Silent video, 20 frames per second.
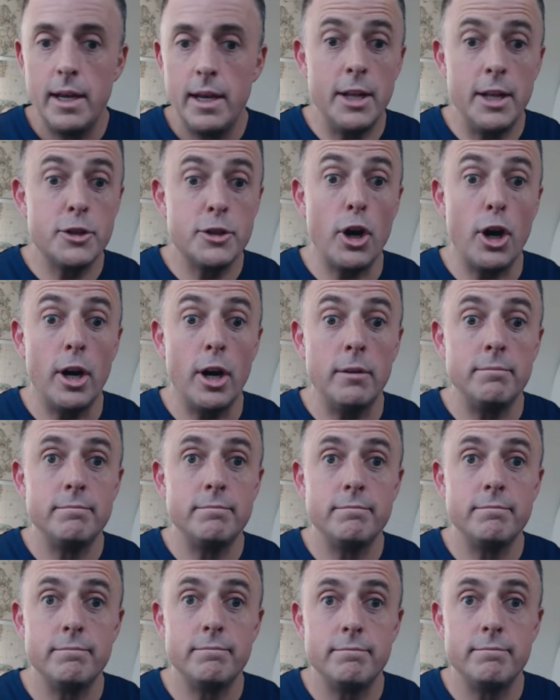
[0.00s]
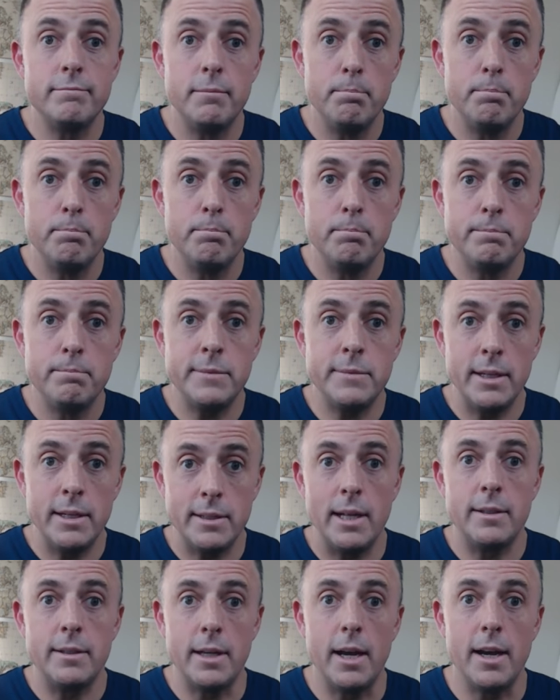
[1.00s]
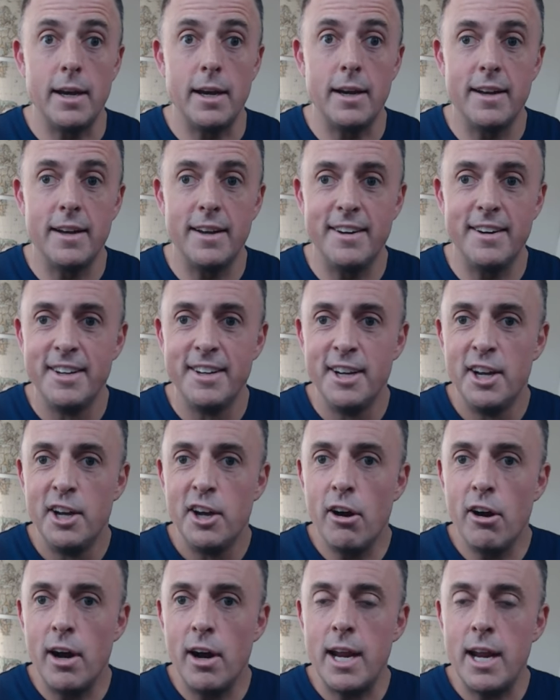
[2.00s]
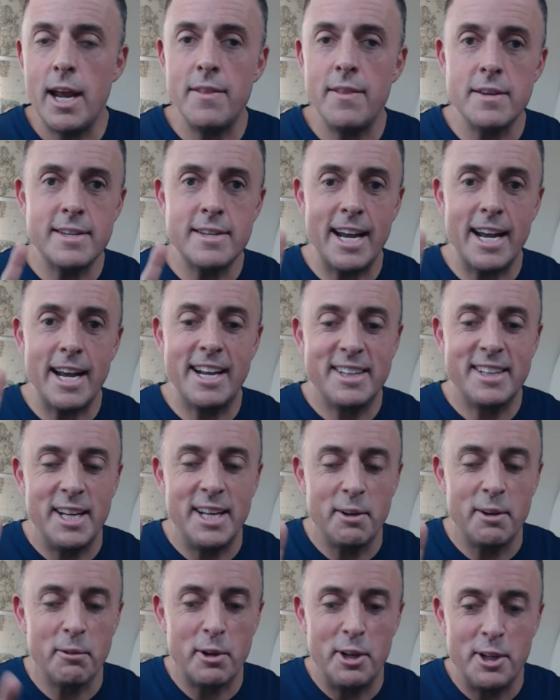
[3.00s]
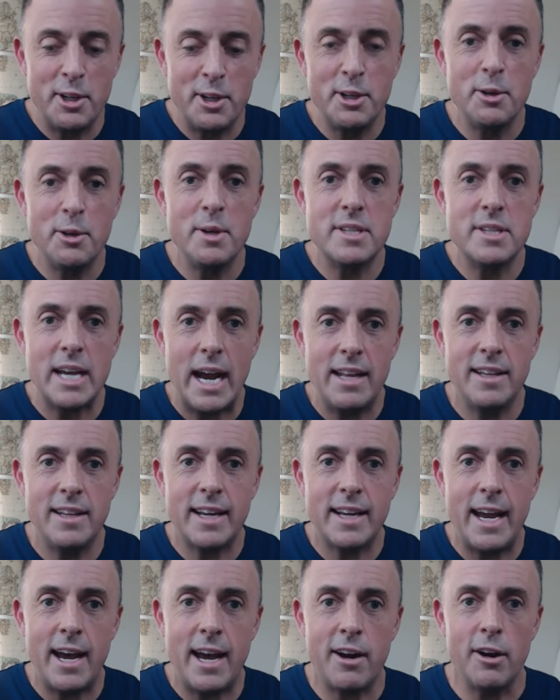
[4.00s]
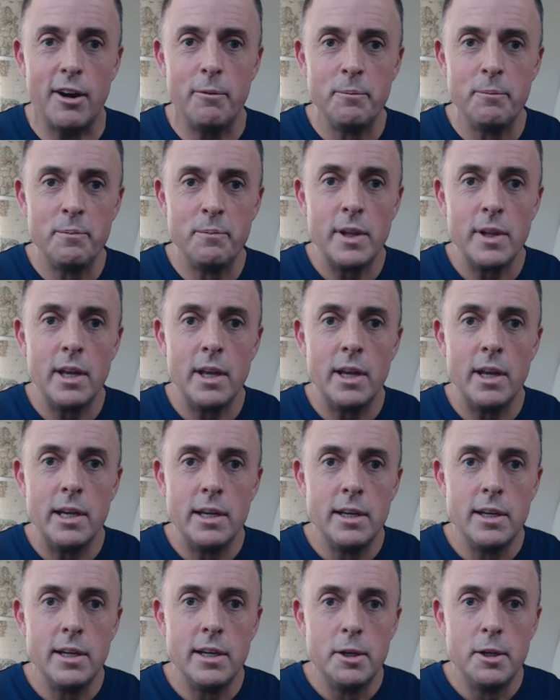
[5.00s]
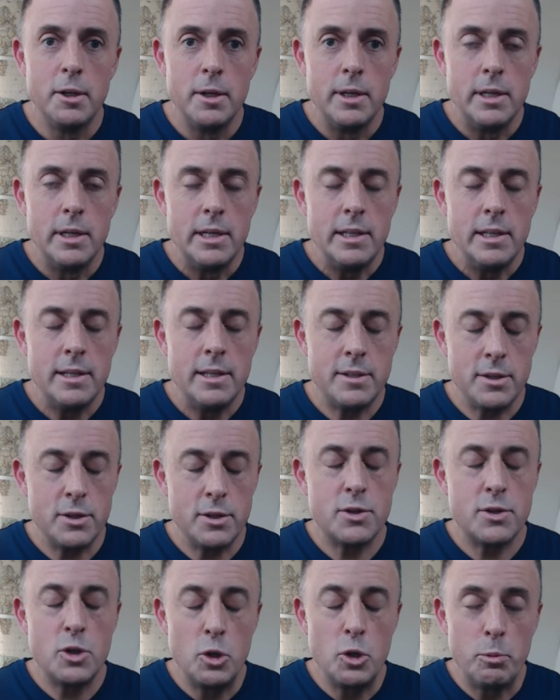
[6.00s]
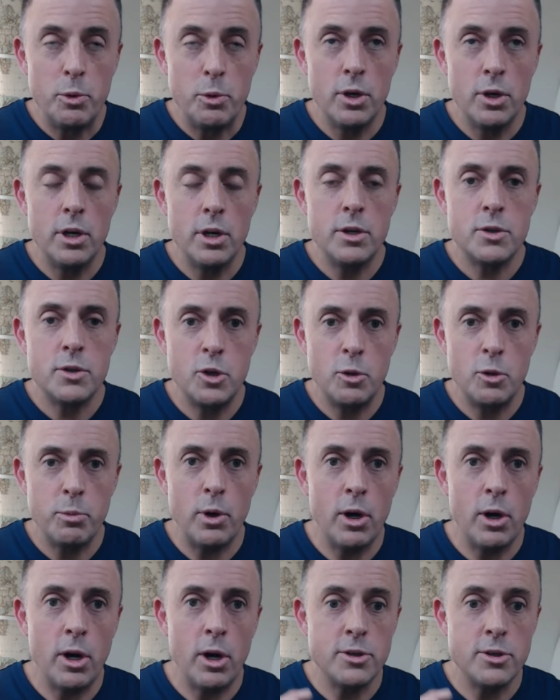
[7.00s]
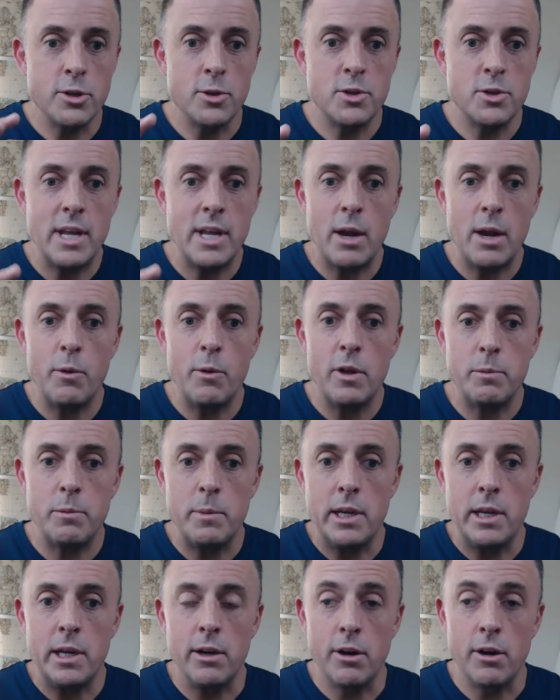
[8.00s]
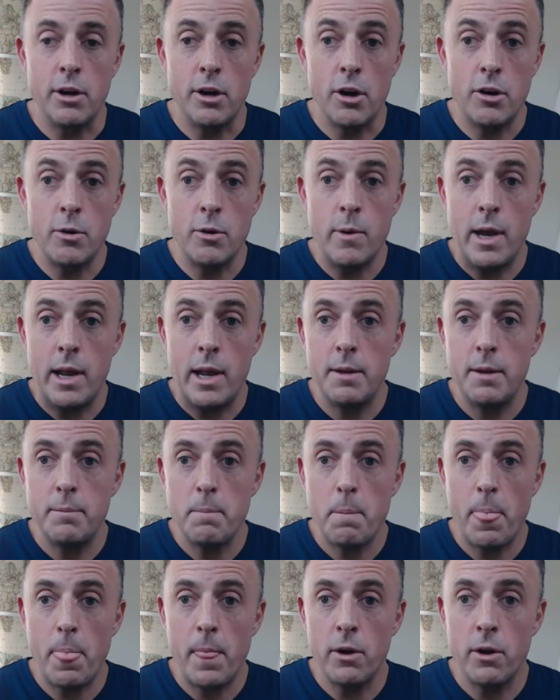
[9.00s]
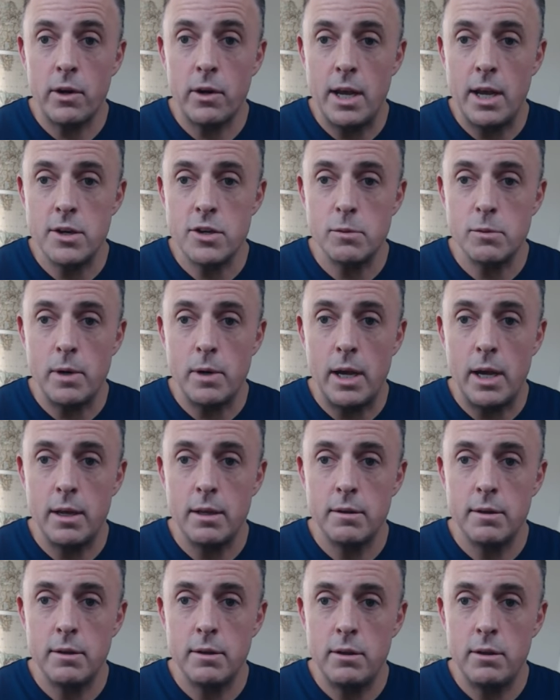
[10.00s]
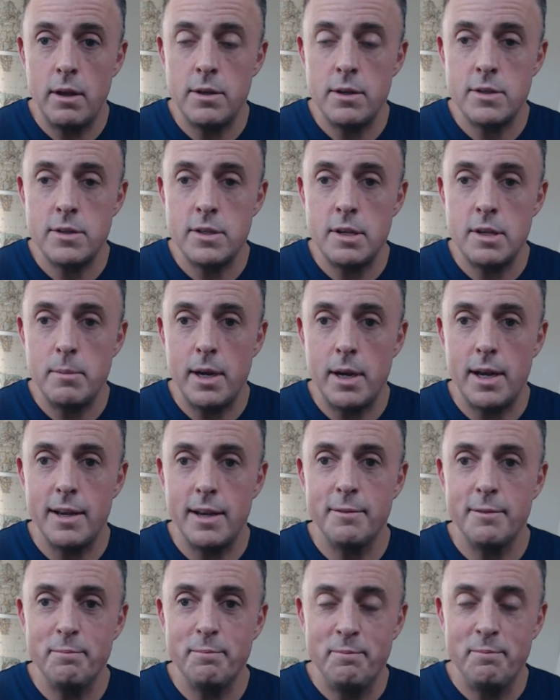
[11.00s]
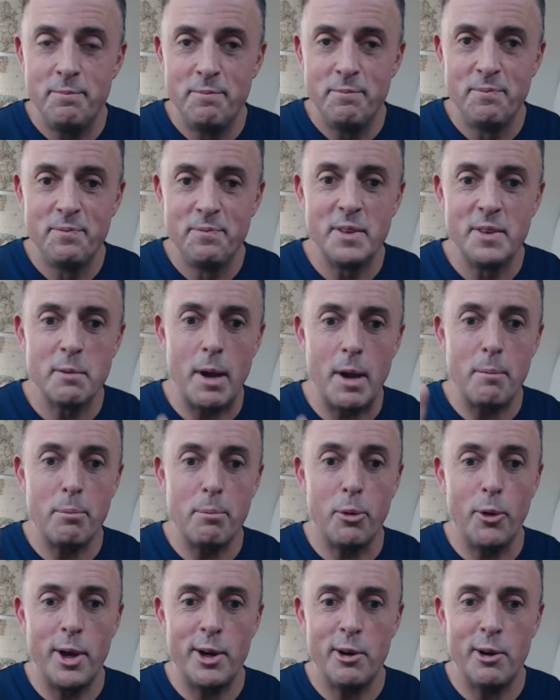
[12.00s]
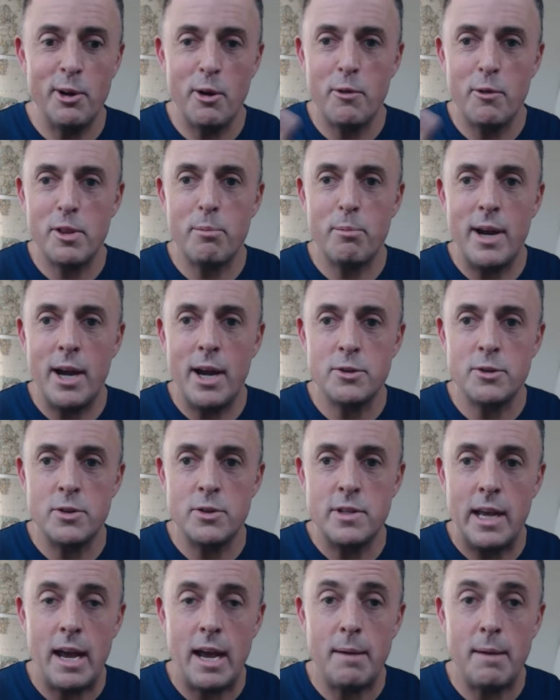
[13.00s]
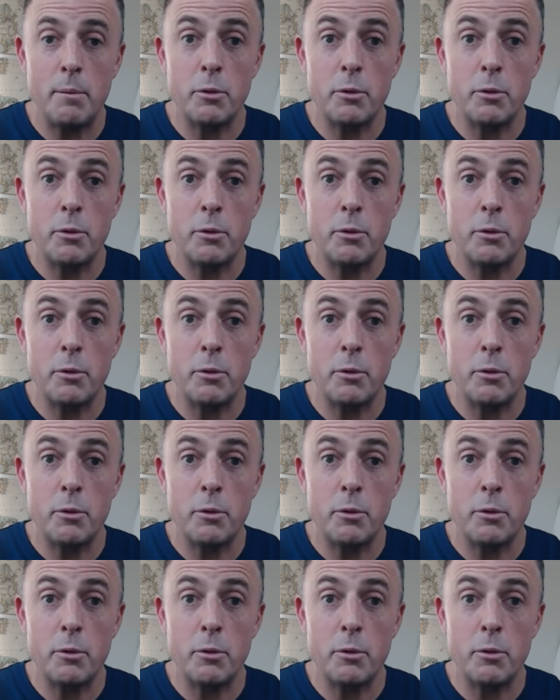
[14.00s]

It's gone. Dun, dun, dun. All right, and the second thing we're going to do is hide the counter. This is super, super hard, so stay with me here. Are you ready? Okay, so you see my pointer over the browser tab.